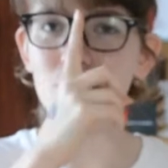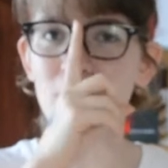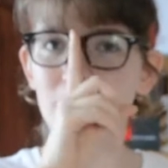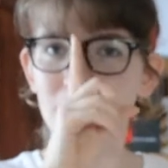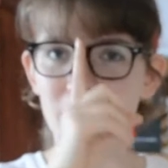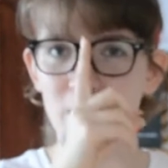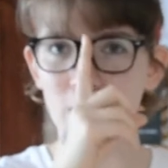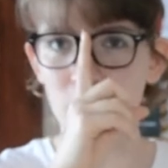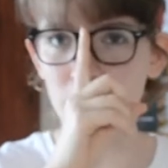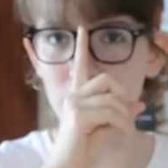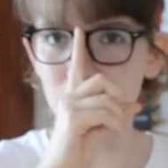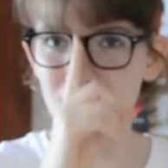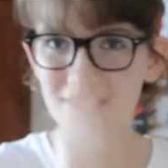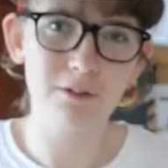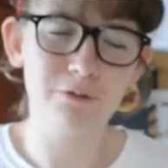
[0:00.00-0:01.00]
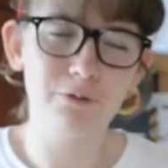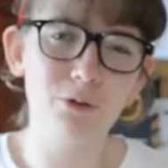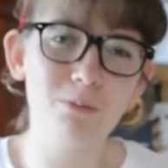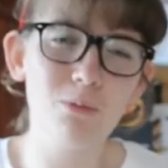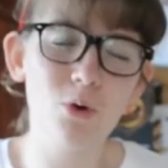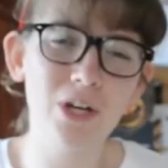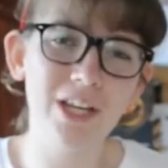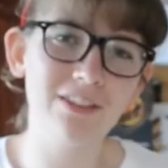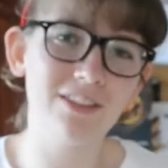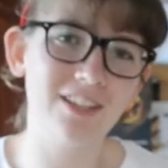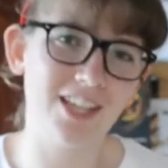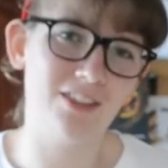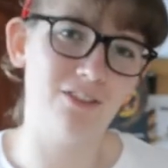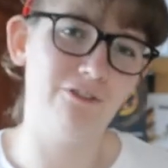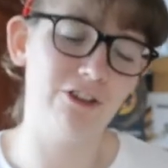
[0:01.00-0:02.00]
comfy clothes. For mourning the
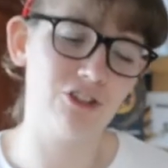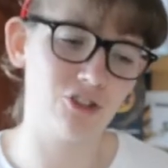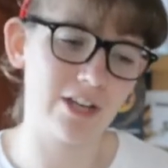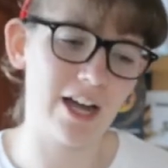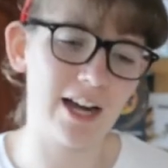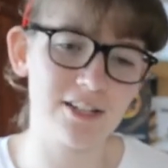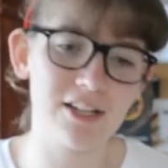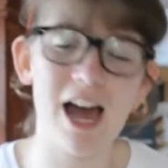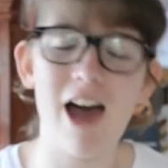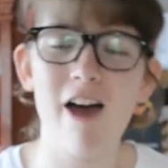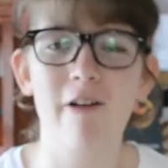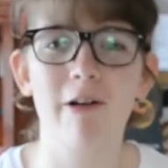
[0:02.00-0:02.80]
death of a fictional character, I